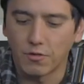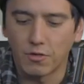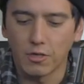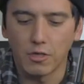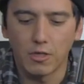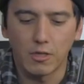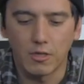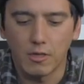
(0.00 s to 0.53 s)

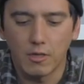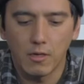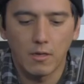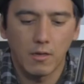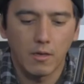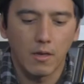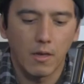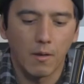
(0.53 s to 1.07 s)
good.
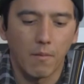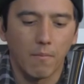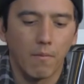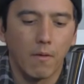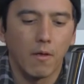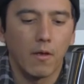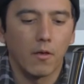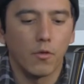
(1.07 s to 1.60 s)

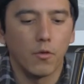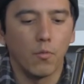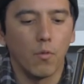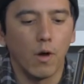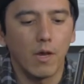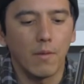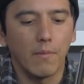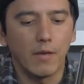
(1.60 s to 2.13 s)
You
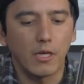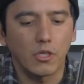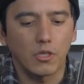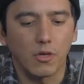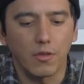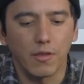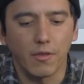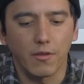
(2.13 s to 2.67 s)
wanna make
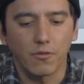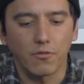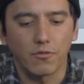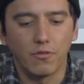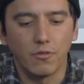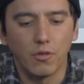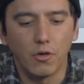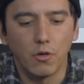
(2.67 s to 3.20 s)
sure that there's
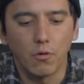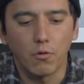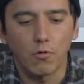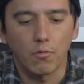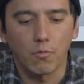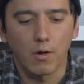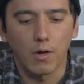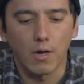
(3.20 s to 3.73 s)
no
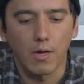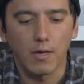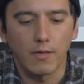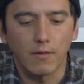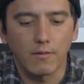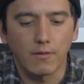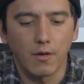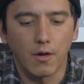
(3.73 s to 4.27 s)

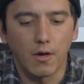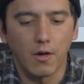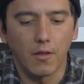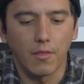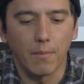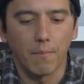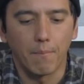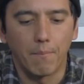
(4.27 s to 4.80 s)
grind
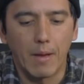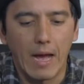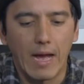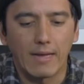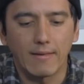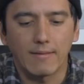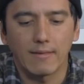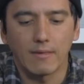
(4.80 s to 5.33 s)
on the
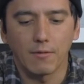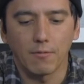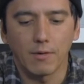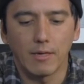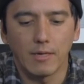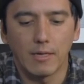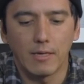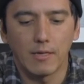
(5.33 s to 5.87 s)
basket
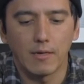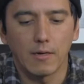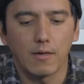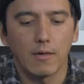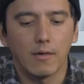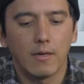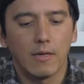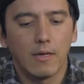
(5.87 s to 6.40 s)
right
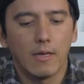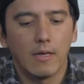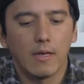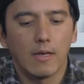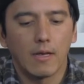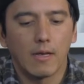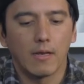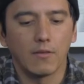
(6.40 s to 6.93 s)
here,
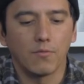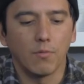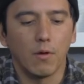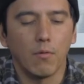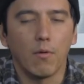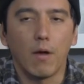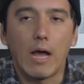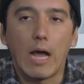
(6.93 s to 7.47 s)
because
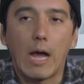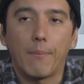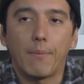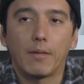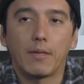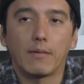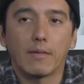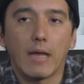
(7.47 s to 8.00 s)
what will
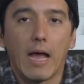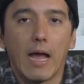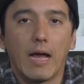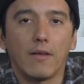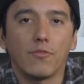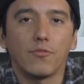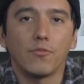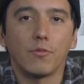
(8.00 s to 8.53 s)
happen is
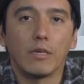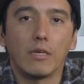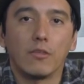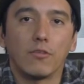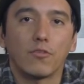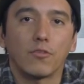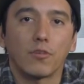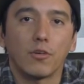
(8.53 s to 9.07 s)
as you
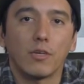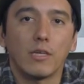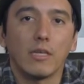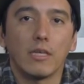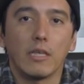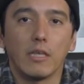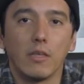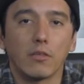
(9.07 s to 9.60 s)
insert
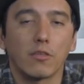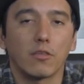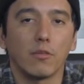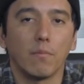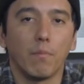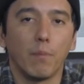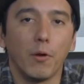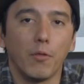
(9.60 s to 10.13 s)
it, it's
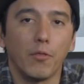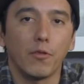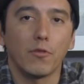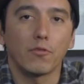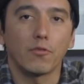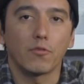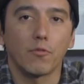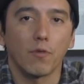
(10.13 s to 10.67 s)
gonna put
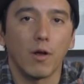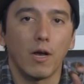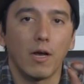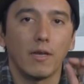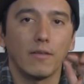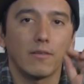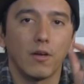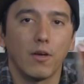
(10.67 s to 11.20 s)
those
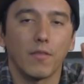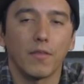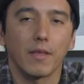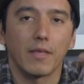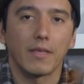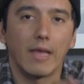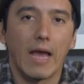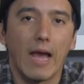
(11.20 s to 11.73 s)
grinds on the
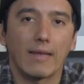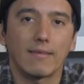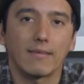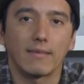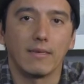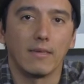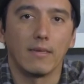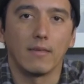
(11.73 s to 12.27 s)

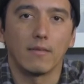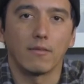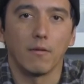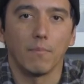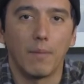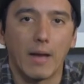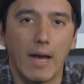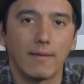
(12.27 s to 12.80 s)
gasket. So
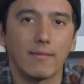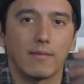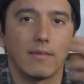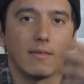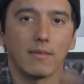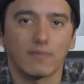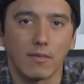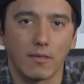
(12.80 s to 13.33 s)

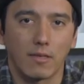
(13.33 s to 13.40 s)
basket